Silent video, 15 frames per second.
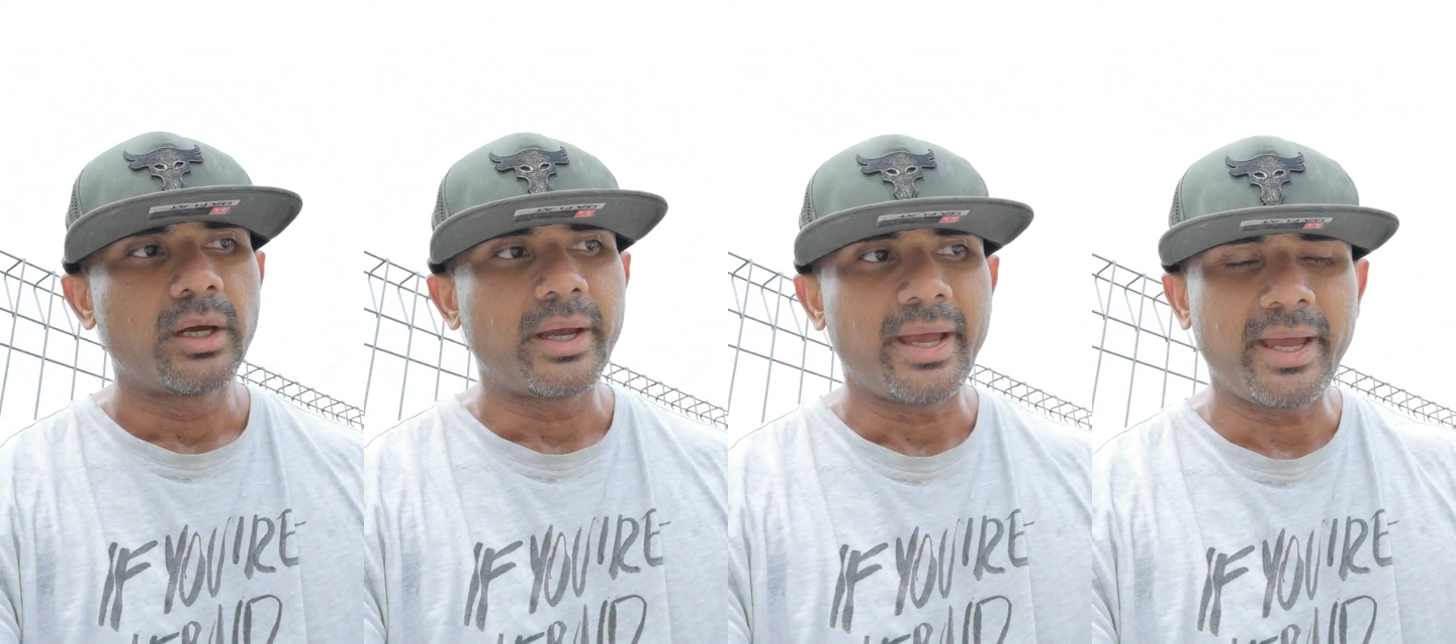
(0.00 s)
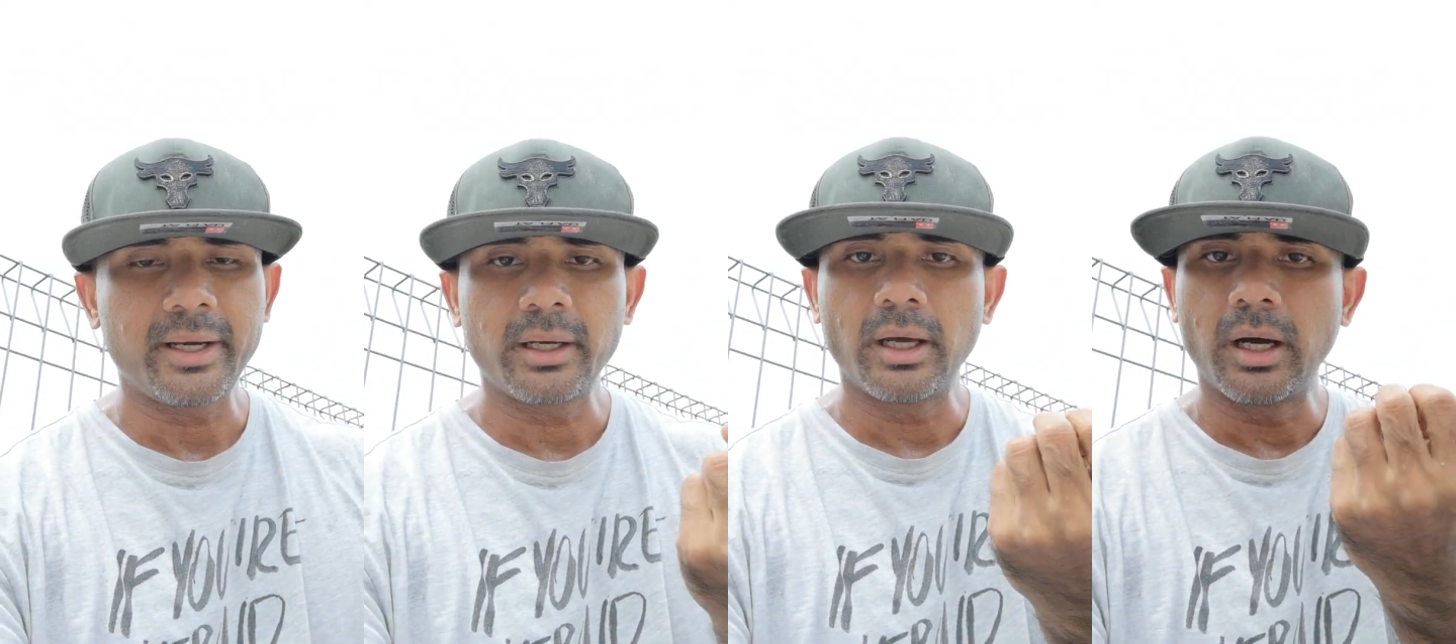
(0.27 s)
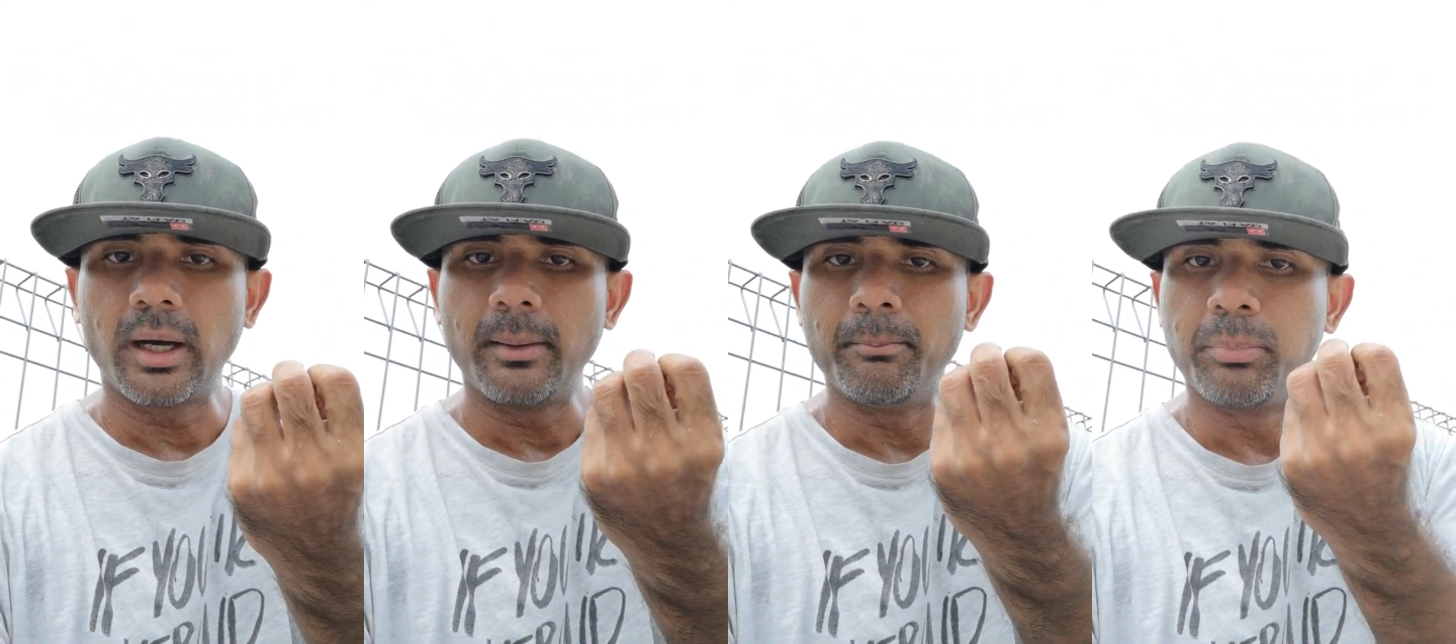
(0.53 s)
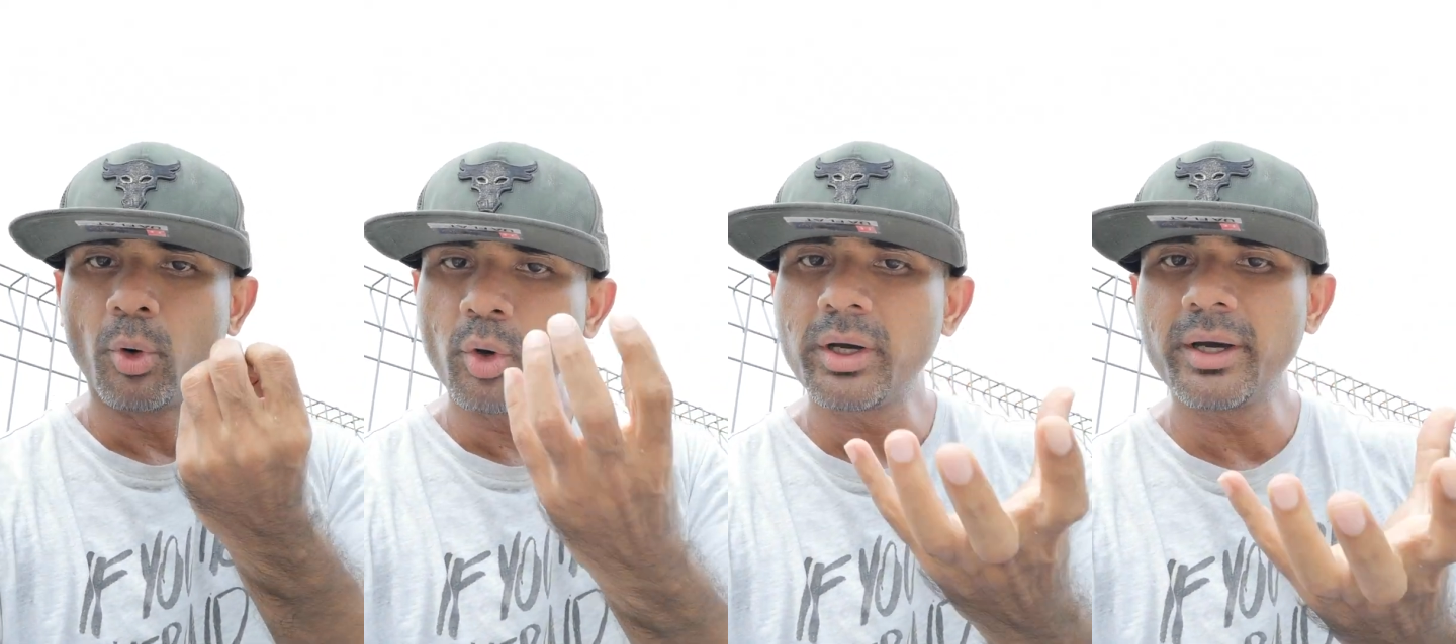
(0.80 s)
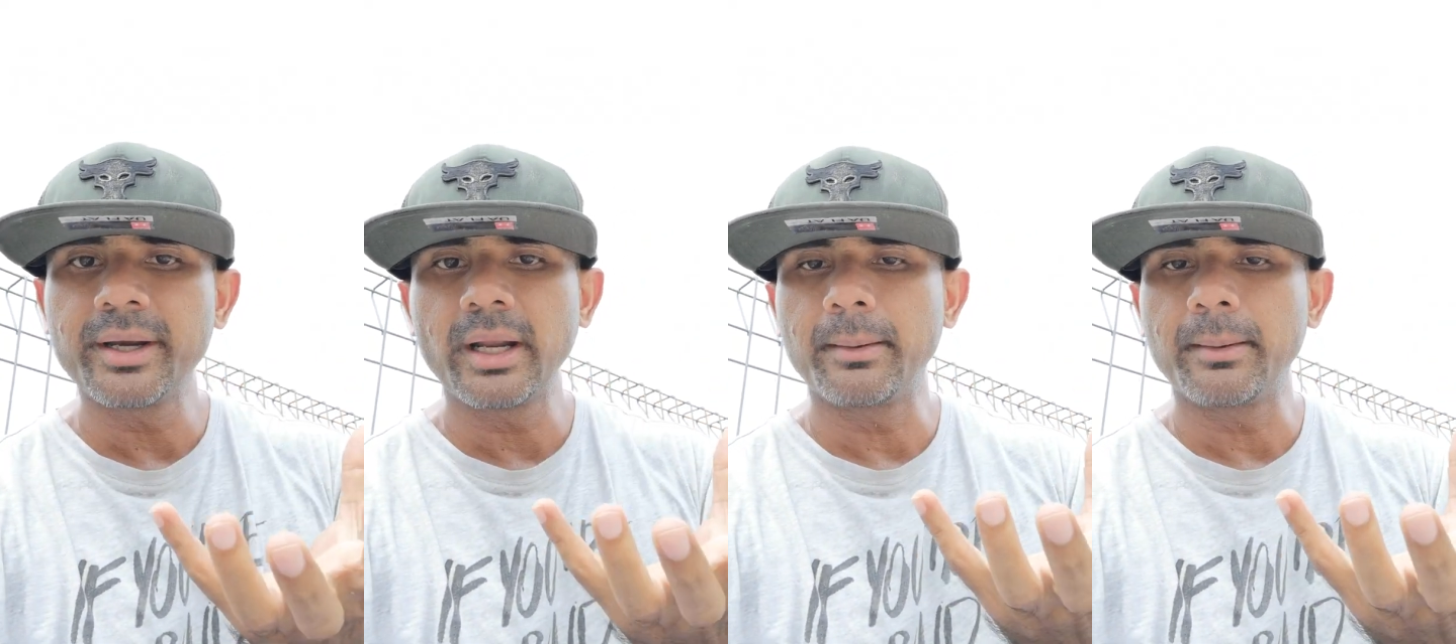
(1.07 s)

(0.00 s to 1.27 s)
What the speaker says: had broken